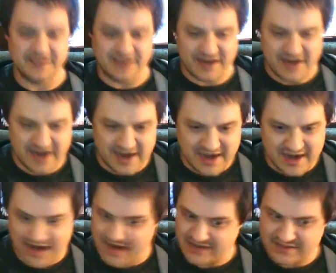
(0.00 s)
And
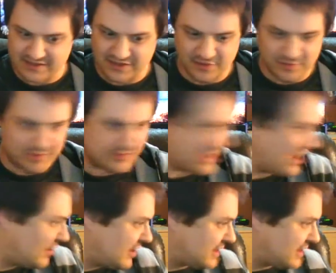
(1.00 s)
that's the only one I've got. Okay,